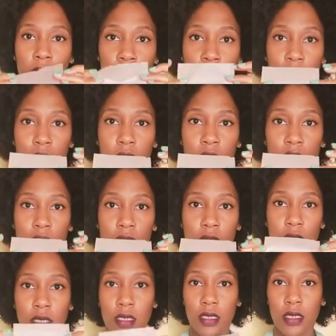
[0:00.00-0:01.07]
they look like
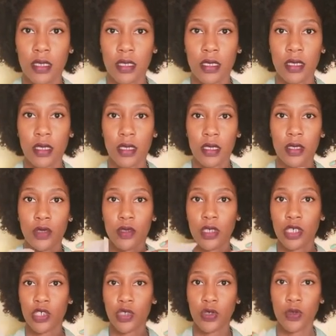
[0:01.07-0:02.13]
this, little
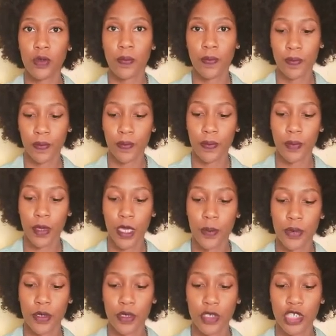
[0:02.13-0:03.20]
tissue
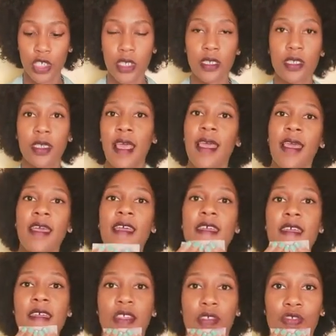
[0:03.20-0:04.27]
paper sheets,
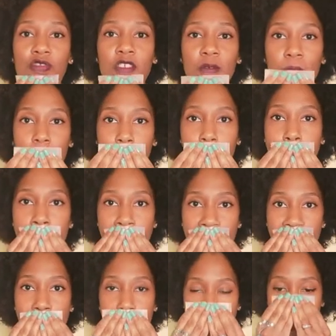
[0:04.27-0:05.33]
and you just blot.
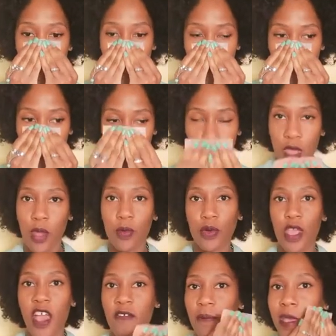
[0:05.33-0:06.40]
Even when
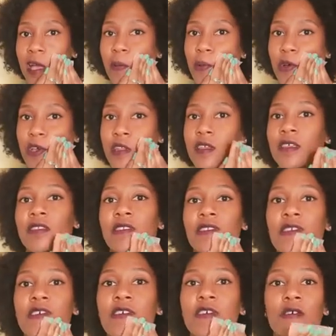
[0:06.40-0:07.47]
you have makeup on, it's
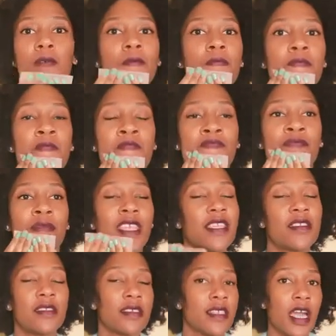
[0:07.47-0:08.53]

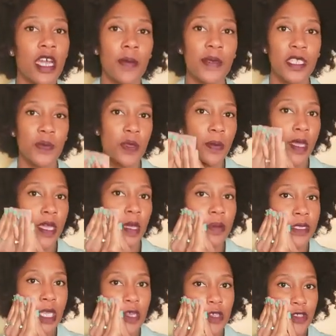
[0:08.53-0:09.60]
not gonna mess up your makeup.
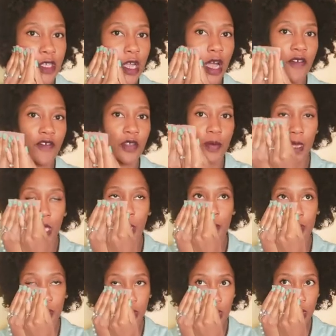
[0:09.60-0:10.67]
It's not gonna take off your makeup.
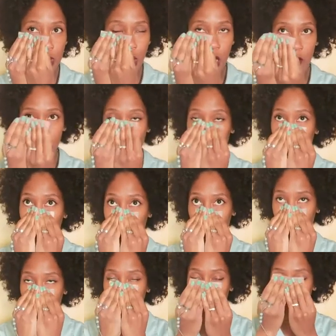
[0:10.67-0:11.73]
It's just gonna take off the
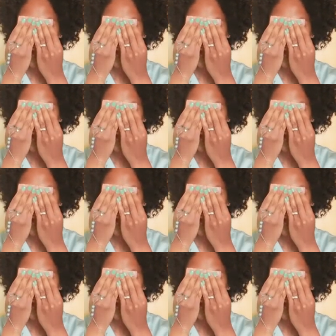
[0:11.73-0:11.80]
oil